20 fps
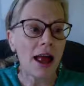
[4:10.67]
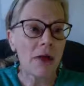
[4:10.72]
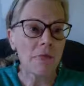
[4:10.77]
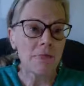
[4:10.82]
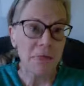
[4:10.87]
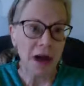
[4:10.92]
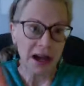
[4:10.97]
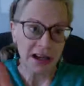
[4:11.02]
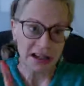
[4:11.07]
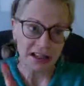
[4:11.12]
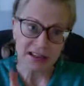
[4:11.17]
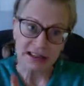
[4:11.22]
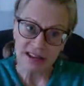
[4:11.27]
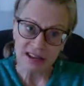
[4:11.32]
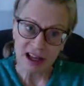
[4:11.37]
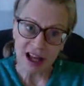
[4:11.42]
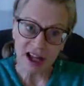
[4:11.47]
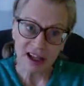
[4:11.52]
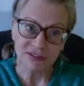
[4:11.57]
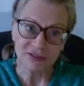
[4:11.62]
By
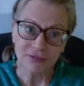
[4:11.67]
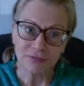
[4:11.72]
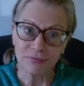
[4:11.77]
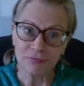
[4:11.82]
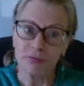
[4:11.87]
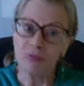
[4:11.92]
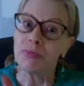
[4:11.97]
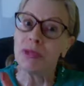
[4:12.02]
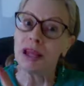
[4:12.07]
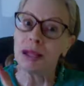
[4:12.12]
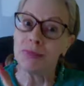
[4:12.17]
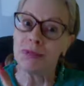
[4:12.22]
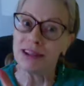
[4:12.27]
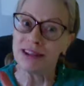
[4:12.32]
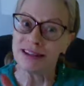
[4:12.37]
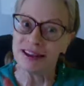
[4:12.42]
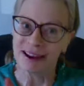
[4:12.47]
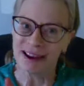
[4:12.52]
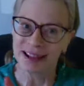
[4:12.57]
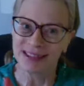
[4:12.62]
itself, maybe
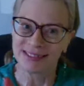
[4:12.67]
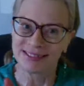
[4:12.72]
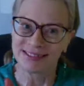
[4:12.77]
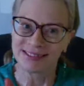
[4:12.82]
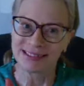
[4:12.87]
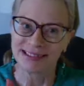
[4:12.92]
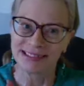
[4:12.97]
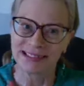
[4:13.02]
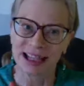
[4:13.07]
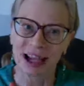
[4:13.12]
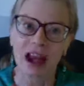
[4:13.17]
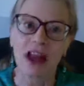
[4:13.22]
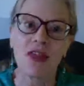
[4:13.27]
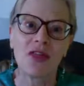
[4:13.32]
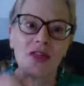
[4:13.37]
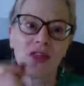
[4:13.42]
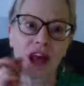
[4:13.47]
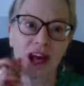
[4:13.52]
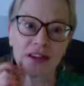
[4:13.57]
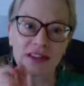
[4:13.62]
not.
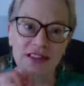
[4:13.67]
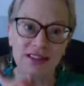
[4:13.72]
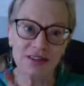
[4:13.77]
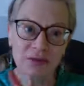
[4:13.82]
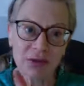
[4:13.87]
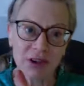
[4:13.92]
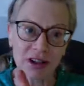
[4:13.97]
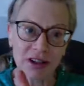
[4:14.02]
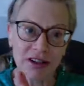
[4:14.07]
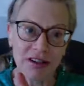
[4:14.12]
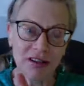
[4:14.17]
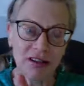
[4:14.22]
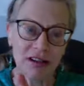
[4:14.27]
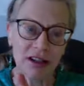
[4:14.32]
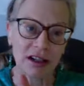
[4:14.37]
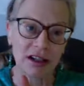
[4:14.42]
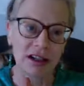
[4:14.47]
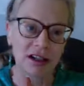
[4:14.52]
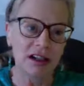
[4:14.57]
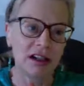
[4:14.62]
That is where
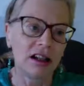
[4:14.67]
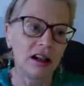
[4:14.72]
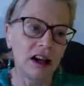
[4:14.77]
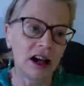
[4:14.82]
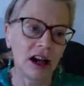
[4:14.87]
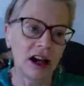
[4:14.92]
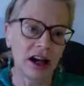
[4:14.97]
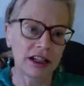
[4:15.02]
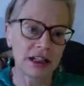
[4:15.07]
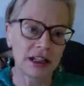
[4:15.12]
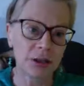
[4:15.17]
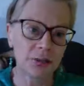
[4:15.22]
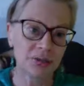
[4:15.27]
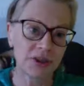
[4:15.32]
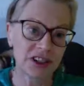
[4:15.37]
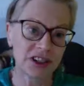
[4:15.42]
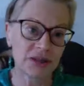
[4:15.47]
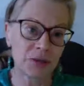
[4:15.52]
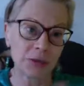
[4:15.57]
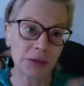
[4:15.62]
I am
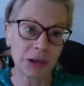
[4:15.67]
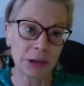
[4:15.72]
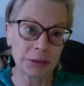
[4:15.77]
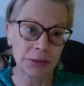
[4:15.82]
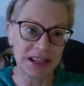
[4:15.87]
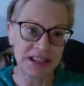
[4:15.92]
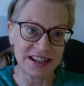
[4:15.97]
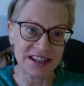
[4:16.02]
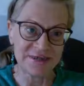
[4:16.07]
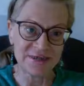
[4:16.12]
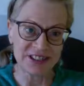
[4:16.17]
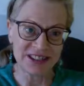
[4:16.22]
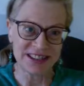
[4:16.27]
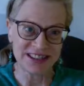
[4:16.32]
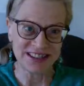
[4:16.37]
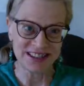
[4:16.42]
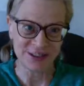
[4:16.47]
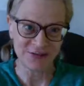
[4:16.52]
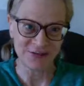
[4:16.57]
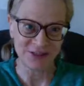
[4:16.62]
experimenting with the
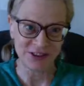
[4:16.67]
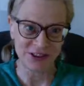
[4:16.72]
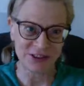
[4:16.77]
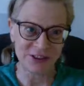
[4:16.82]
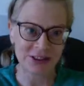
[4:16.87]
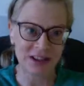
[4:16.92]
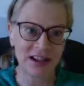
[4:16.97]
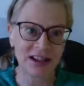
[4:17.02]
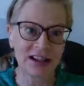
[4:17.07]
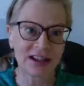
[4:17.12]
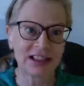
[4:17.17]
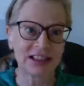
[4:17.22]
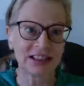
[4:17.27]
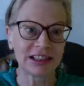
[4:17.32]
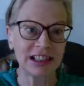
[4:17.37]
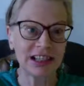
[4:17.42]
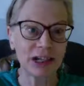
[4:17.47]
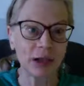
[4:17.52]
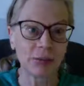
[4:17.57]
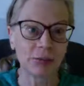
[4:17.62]
different
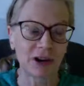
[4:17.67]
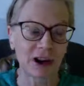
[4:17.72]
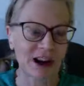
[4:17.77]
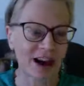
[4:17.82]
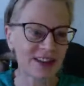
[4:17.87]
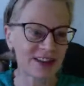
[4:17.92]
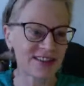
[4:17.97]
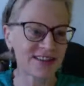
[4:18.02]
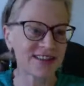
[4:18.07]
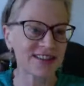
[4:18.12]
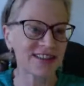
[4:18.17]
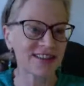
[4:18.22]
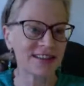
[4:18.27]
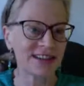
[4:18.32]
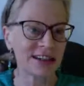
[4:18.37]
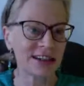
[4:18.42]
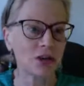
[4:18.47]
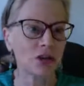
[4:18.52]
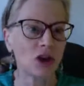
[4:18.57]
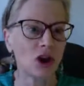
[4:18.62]
cleaning products to
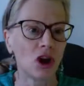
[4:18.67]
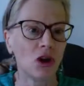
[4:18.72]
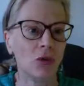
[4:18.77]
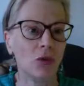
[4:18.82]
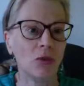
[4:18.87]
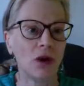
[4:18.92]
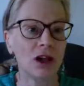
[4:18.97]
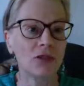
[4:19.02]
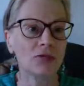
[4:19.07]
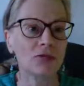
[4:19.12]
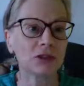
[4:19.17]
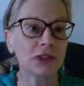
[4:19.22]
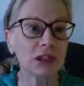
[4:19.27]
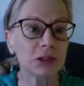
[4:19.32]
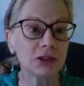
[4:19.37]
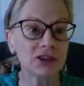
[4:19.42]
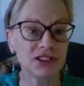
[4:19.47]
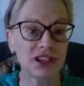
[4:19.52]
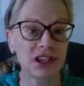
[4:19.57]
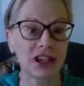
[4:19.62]
see what will
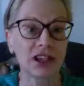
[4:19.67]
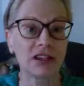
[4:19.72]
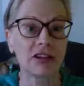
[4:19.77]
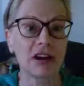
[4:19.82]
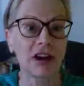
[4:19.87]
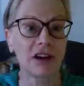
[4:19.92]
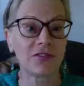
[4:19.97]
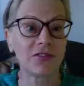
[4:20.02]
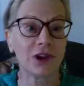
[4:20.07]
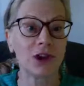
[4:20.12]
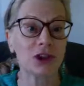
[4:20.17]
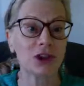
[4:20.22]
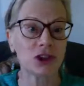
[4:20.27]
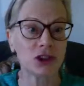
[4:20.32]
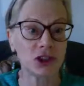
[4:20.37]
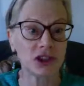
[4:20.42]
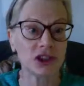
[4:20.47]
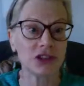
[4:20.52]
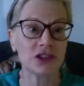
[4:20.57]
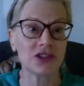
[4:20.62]
take off
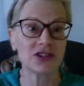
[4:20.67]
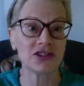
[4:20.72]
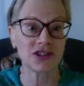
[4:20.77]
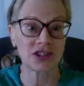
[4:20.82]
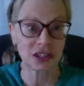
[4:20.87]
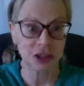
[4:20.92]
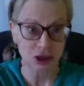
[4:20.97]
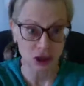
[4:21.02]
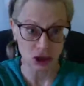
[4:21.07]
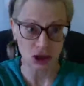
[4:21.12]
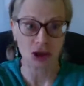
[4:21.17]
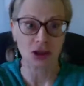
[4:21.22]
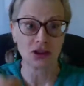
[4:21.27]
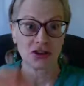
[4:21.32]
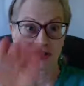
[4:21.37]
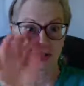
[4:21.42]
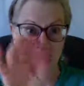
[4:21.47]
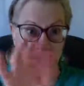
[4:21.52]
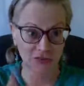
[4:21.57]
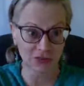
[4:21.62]
years and years
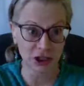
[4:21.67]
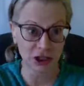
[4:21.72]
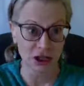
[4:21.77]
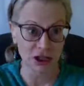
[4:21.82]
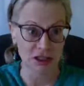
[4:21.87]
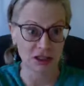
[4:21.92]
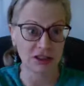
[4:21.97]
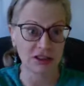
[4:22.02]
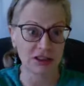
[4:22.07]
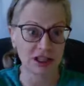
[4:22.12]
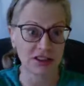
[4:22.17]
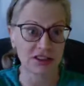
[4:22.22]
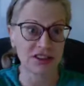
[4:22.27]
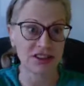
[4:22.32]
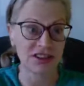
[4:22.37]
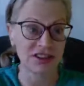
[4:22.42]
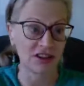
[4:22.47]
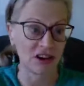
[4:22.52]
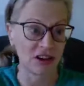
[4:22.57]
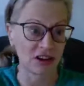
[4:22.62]
of gunk that is
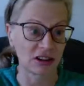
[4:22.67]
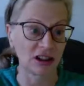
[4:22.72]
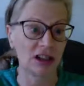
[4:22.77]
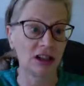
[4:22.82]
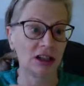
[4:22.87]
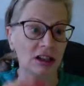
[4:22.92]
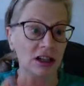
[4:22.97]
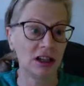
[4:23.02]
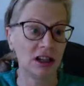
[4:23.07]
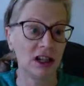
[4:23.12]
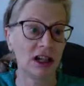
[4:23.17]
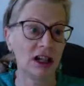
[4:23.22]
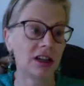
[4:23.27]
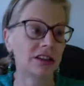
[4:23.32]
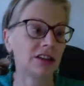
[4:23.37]
stuck on.